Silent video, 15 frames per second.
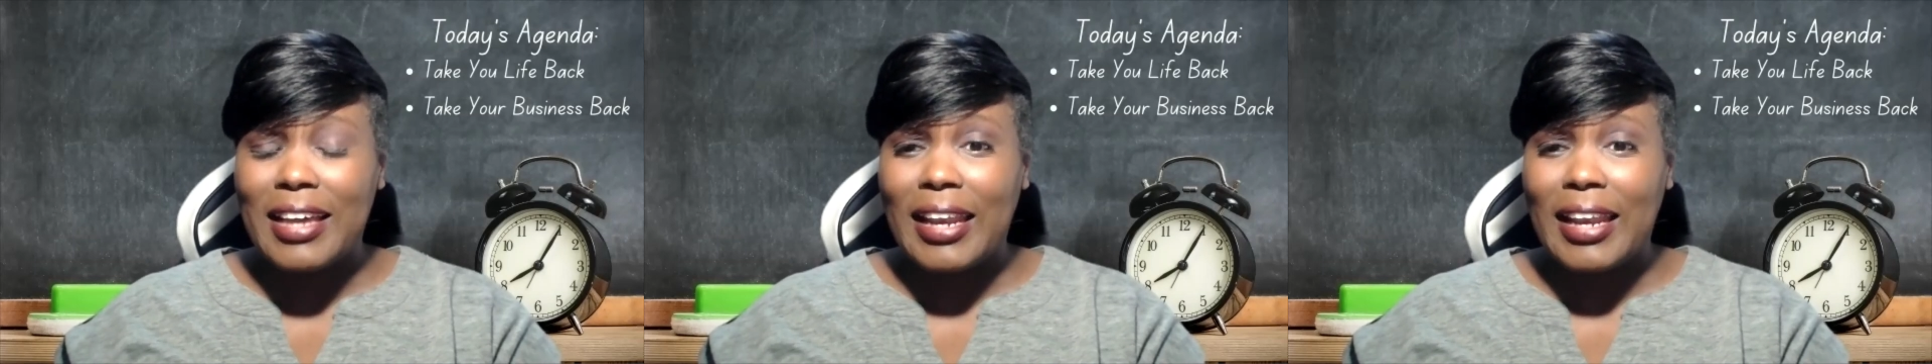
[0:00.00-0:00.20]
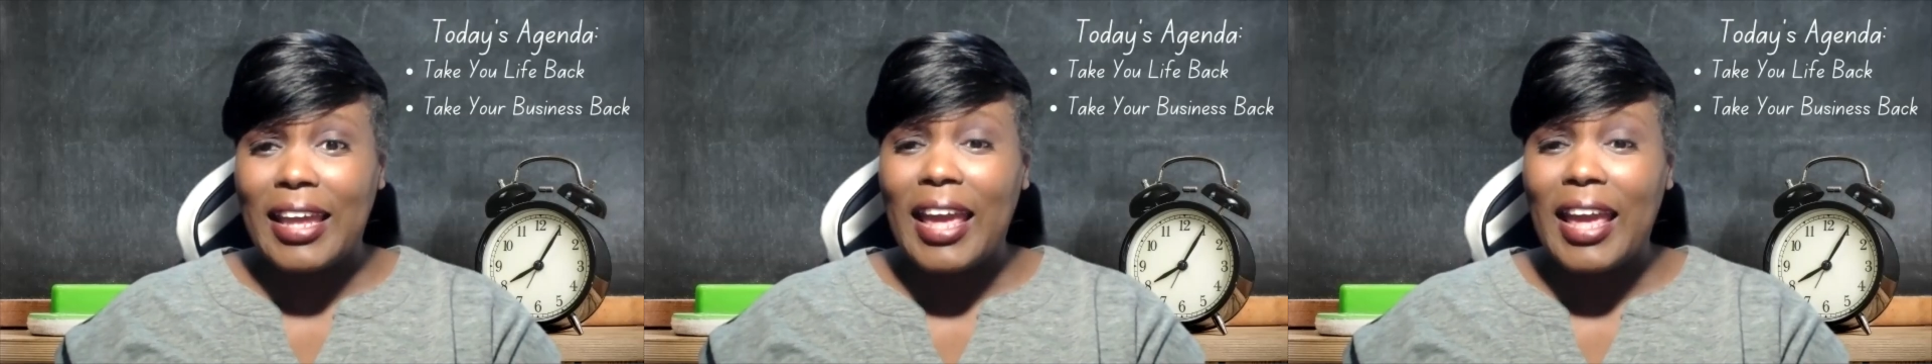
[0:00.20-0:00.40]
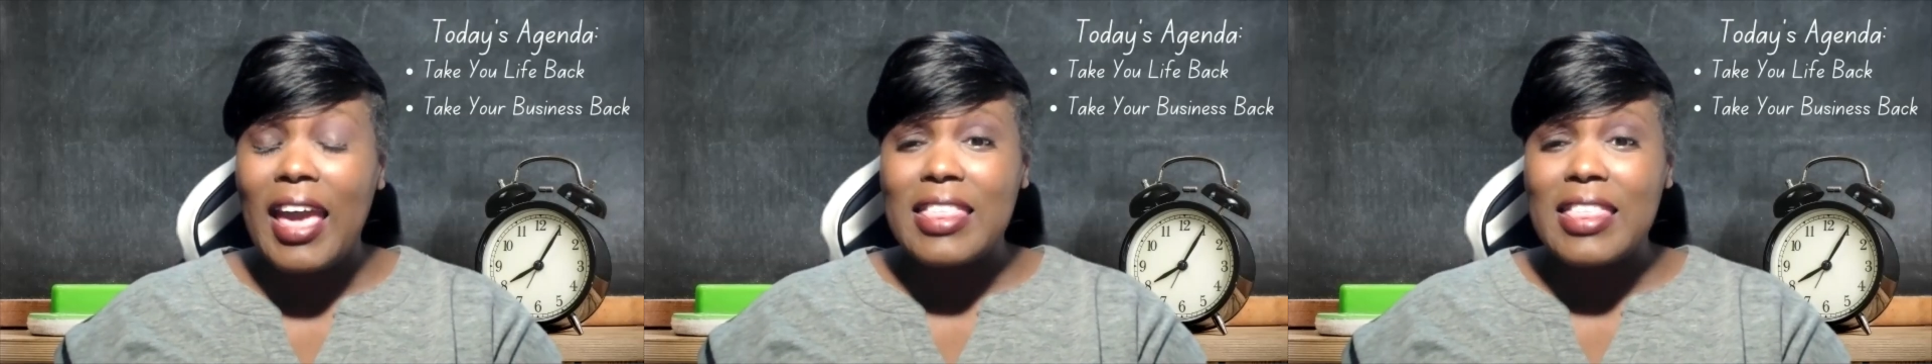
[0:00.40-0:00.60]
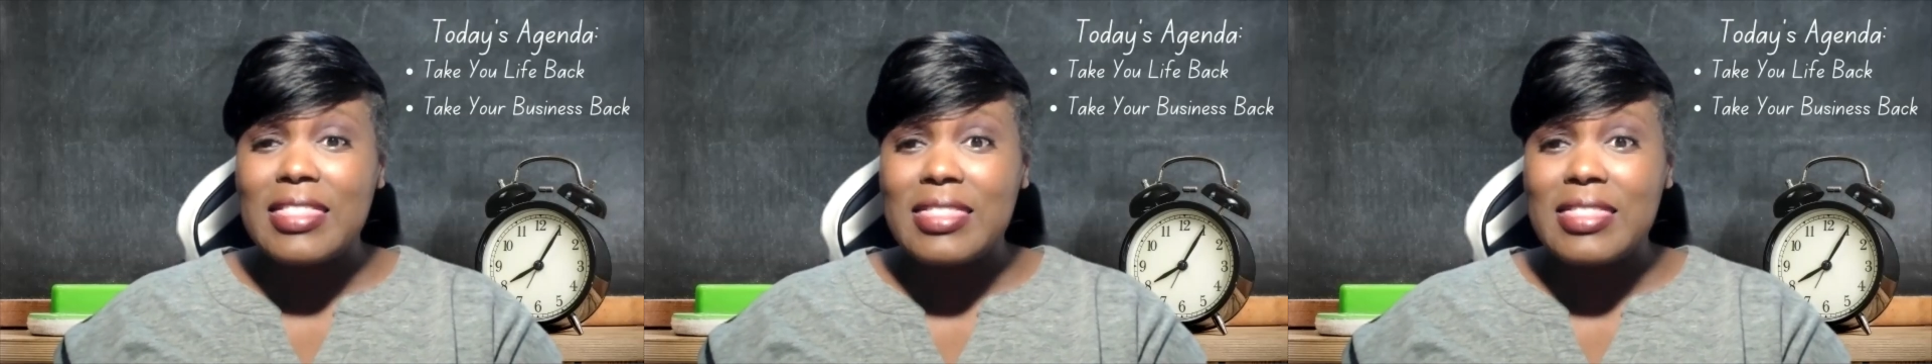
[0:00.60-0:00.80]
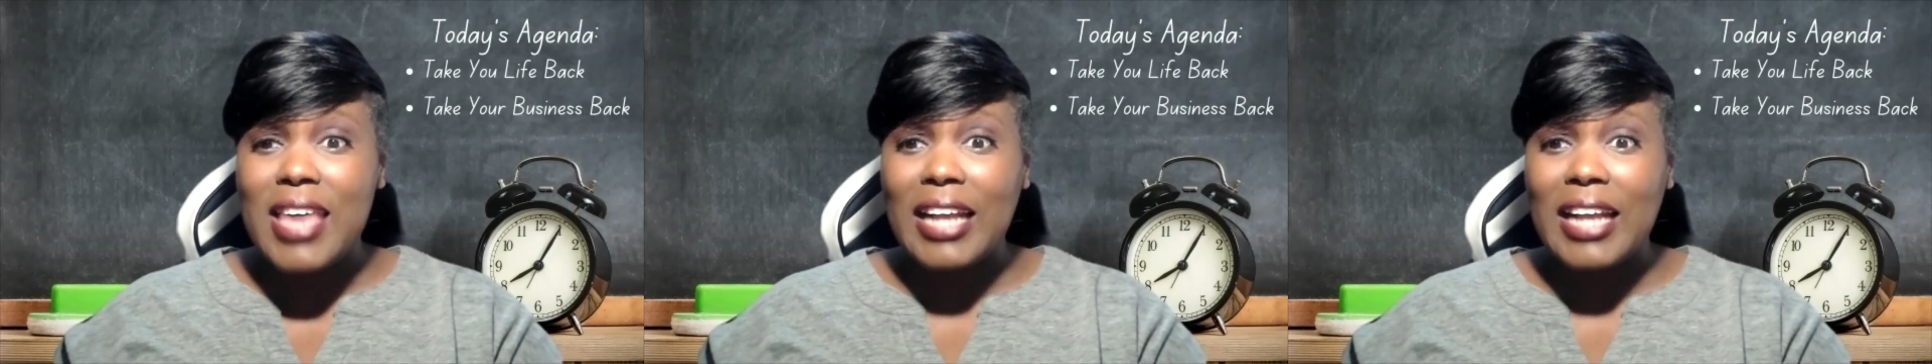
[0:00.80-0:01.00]
honey.
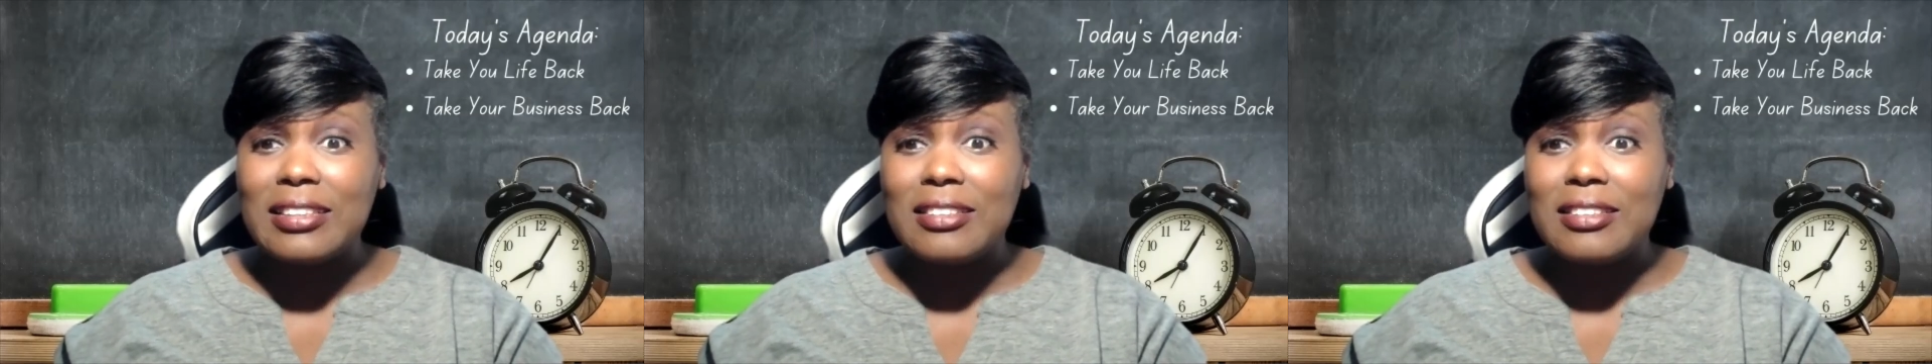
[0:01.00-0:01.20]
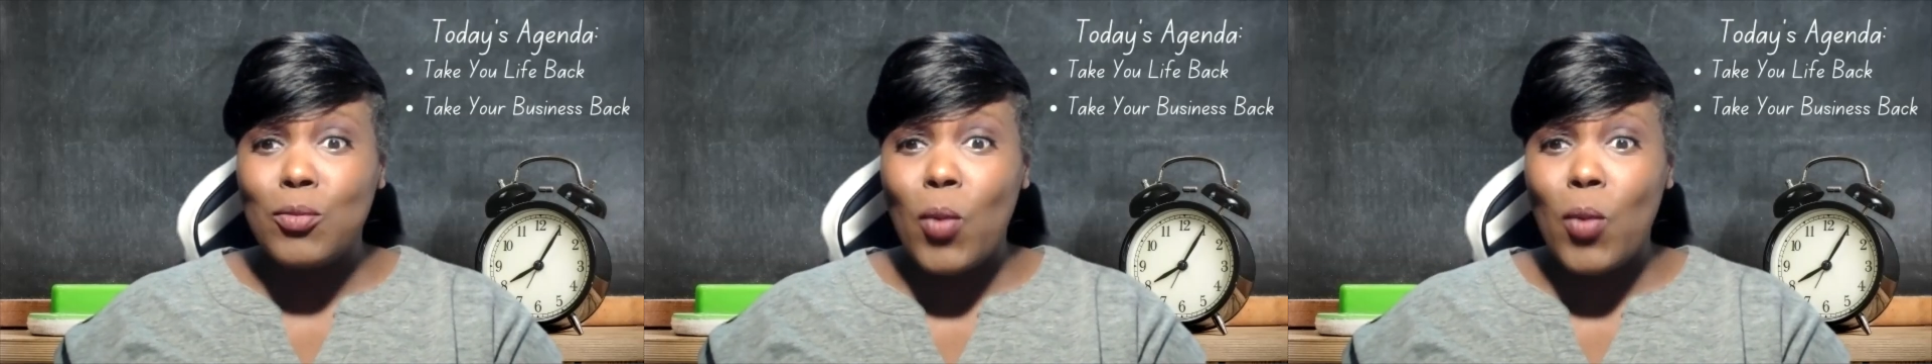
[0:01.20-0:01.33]
That's a